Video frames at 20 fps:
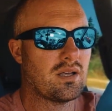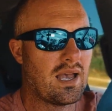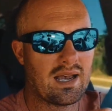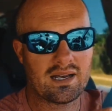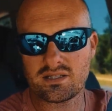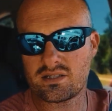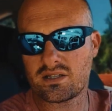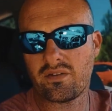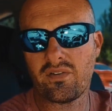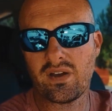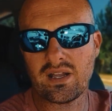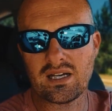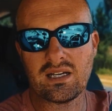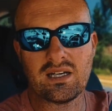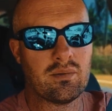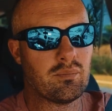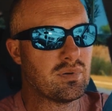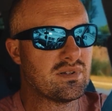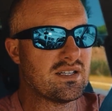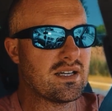excavating
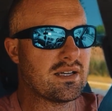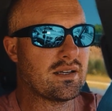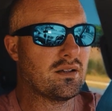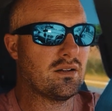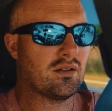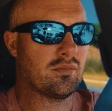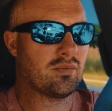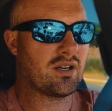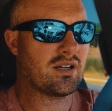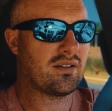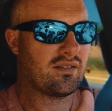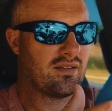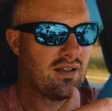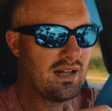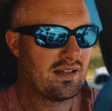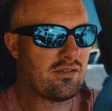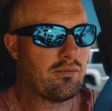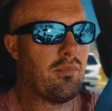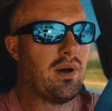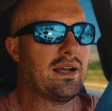in particular because
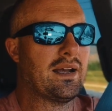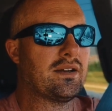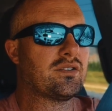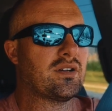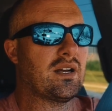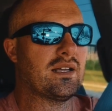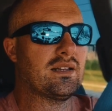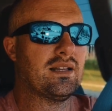that's my trade.